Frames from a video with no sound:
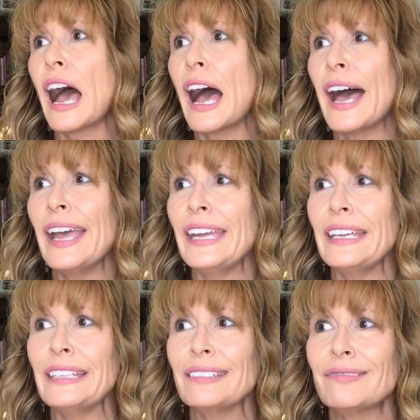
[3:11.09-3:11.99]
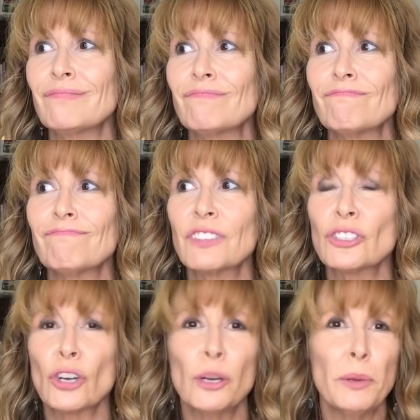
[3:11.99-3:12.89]
I
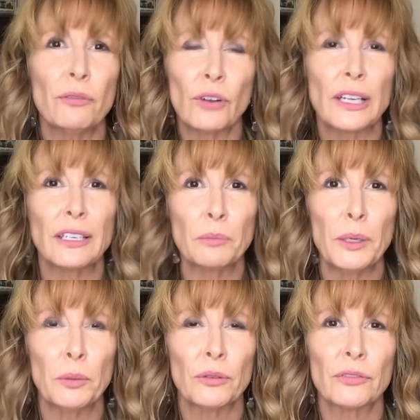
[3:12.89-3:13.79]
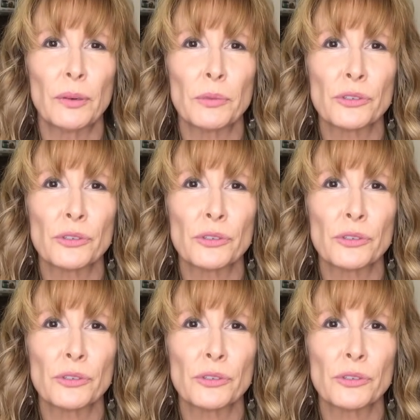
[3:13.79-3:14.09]
started befriending people from